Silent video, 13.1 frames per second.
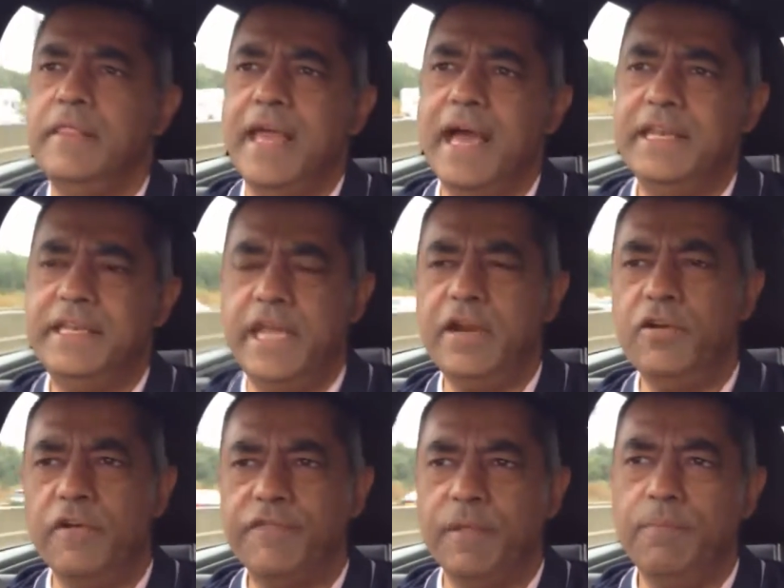The
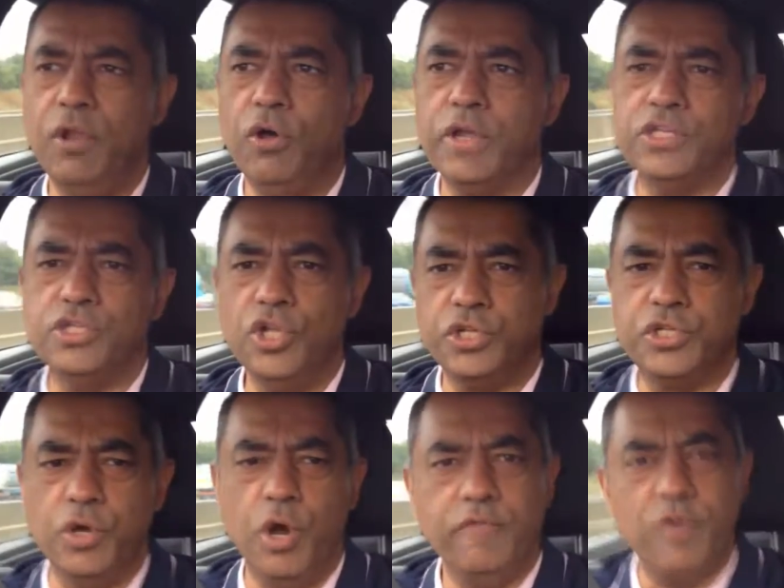idea of the blog is
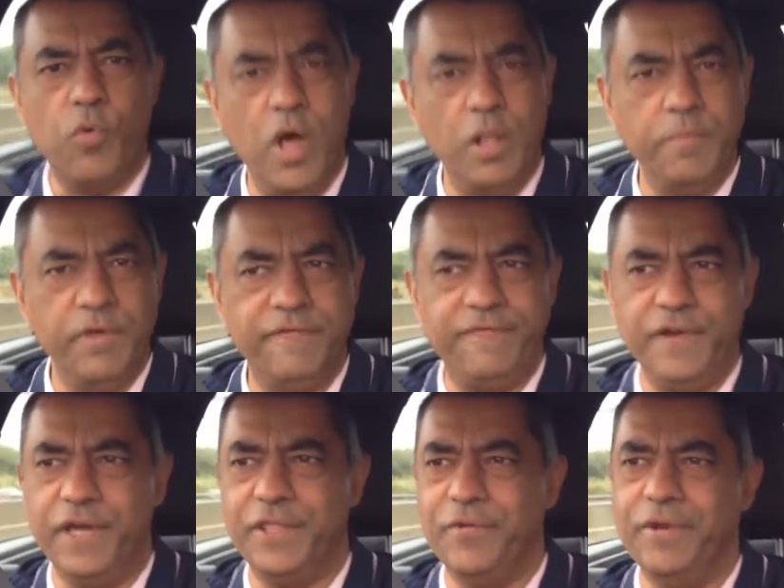not to overwhelm you
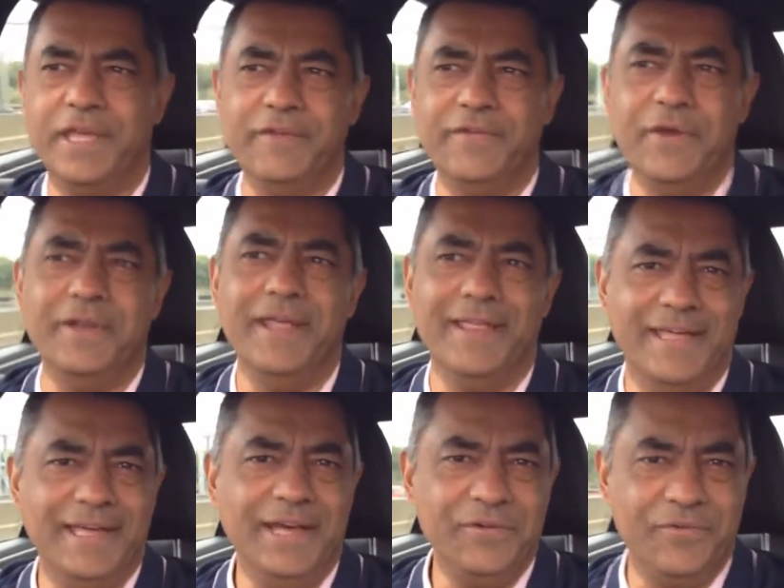further and give you
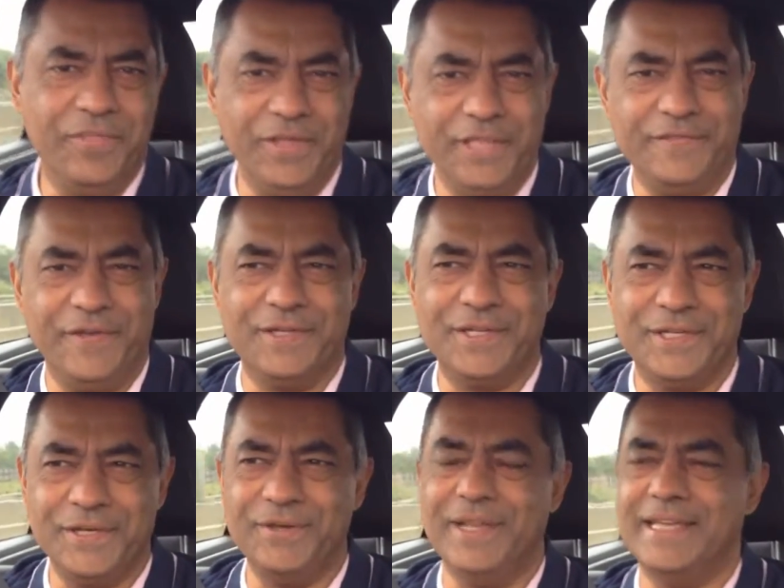another 100 things for your to
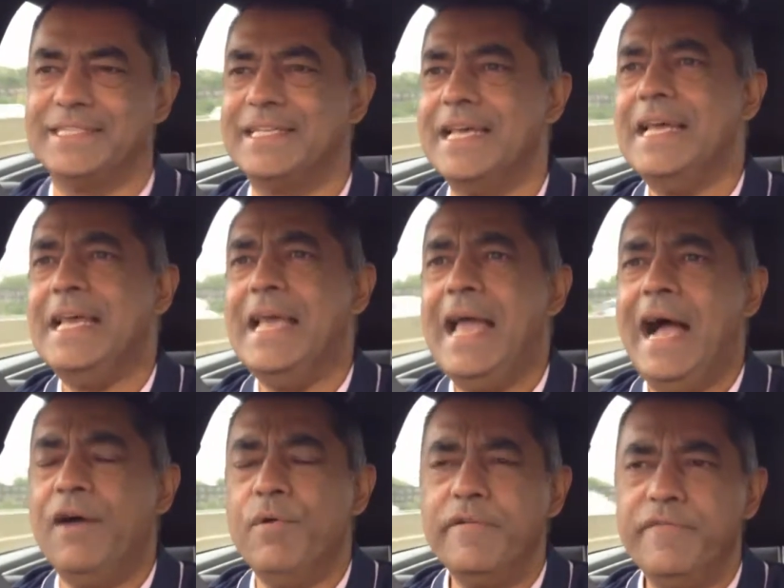do list.
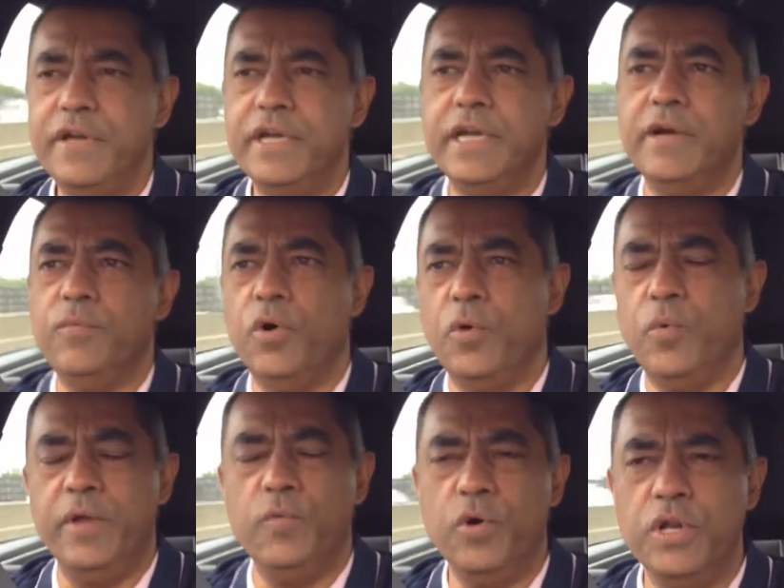However, what
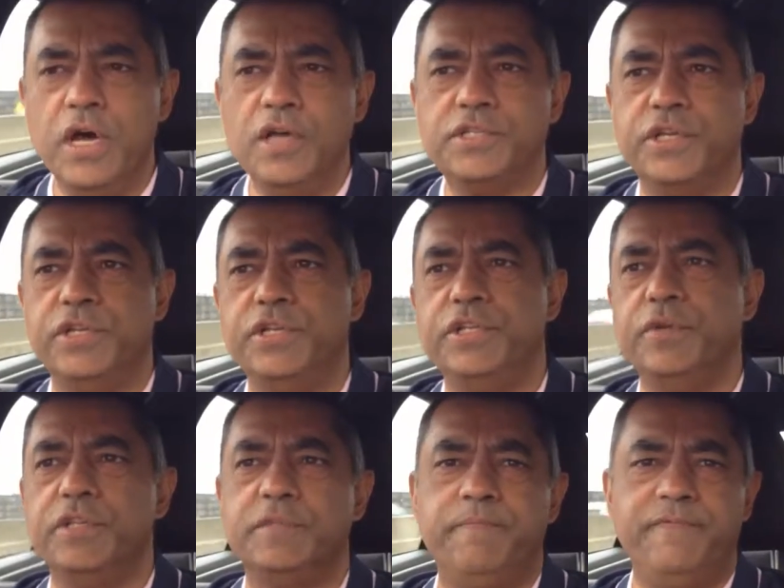we would ask you to
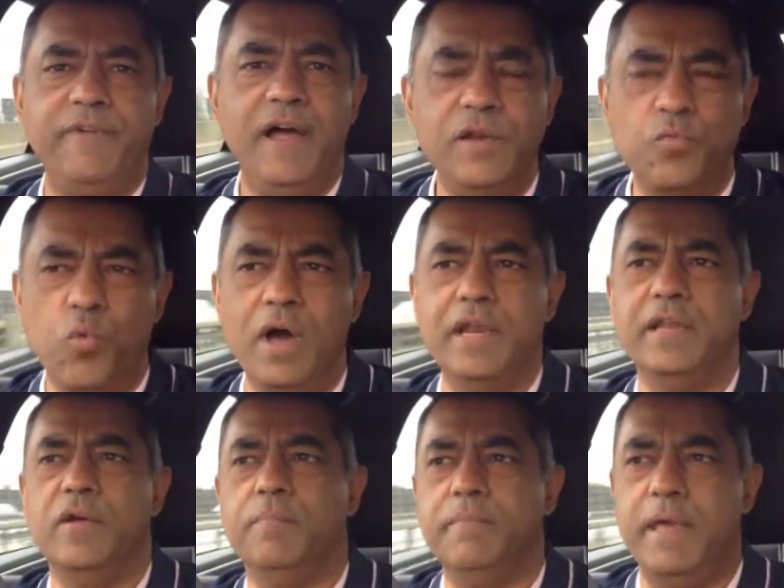do is find
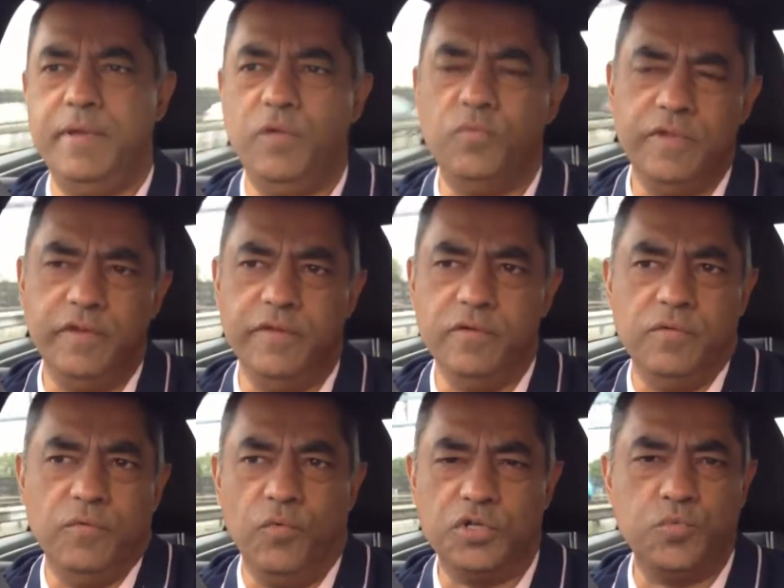one, maybe
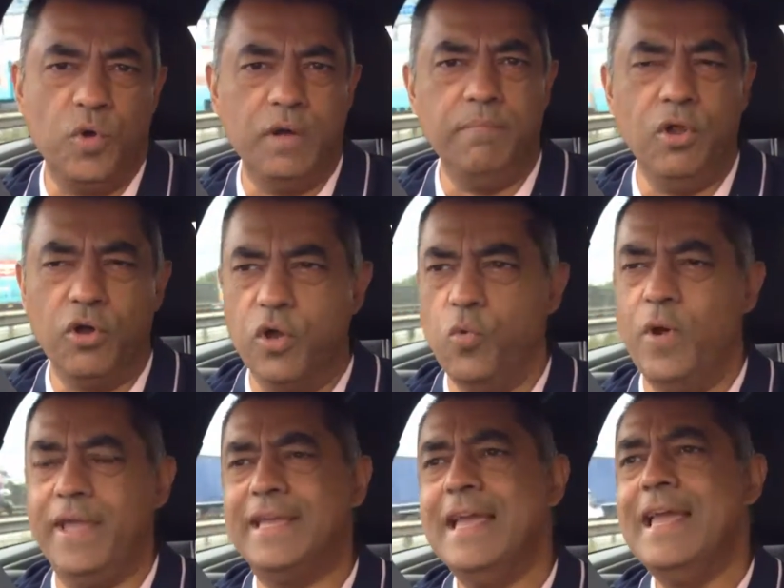you watch one blog a
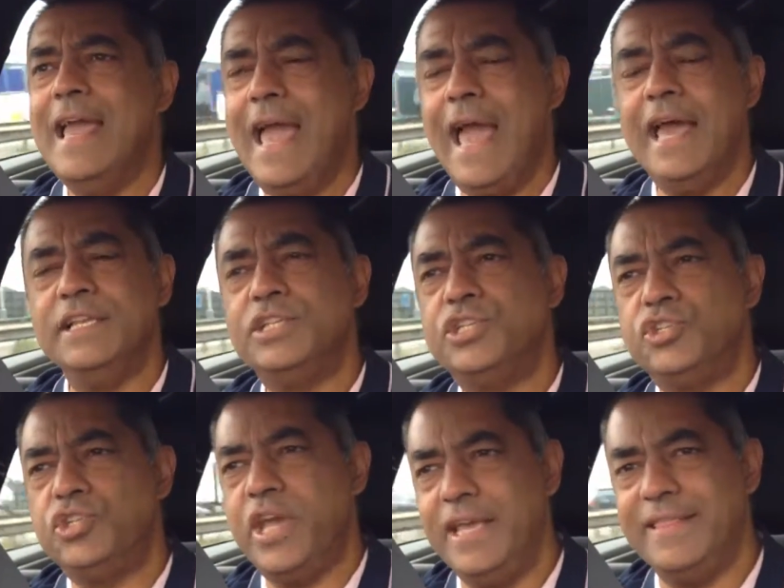week and
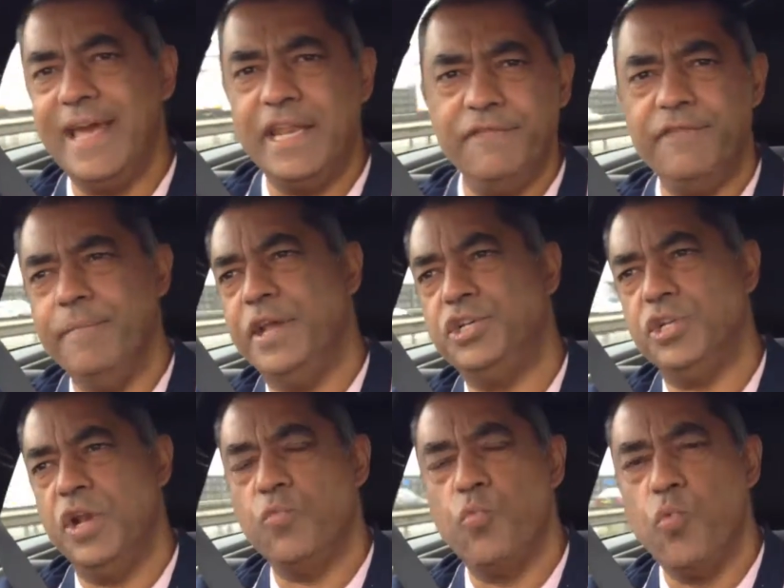take that
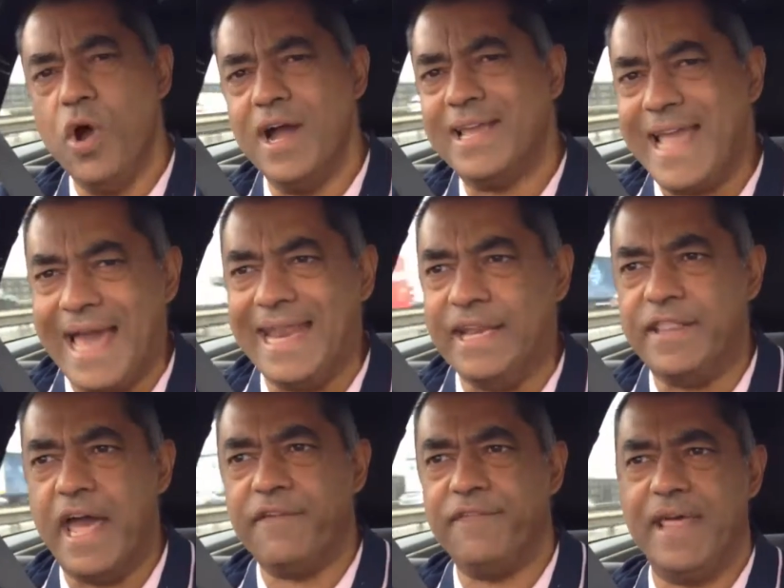information and work at
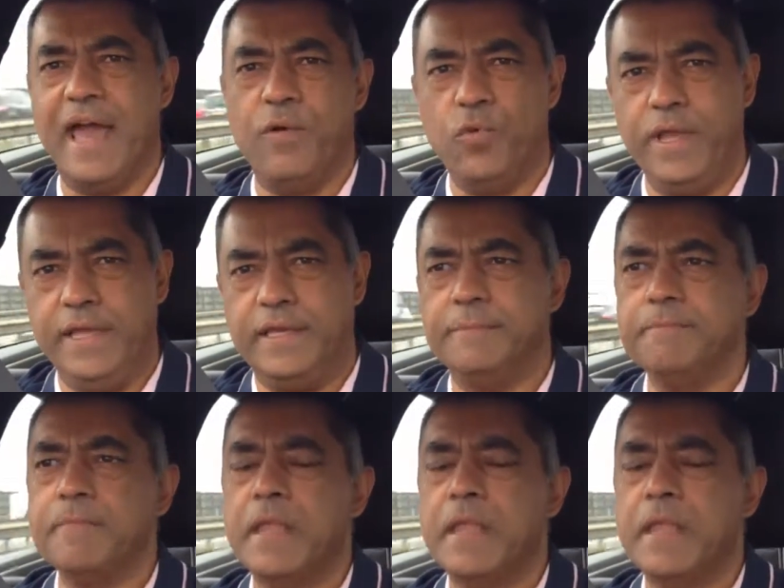it that for that week.